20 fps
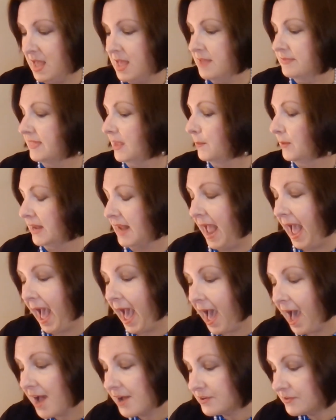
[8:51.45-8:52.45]
They went
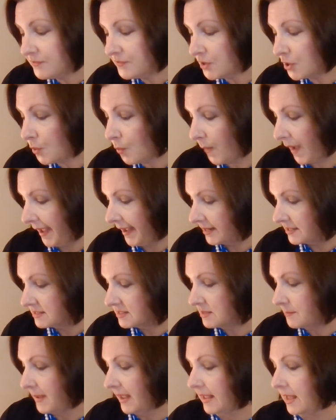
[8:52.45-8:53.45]
out of their way to
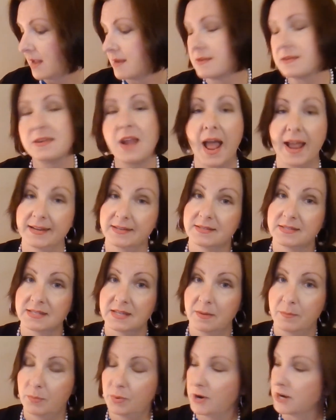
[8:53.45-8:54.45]
make a nice
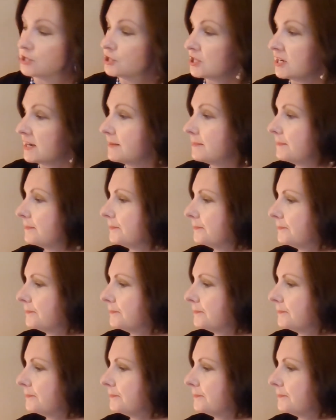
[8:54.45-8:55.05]
impression.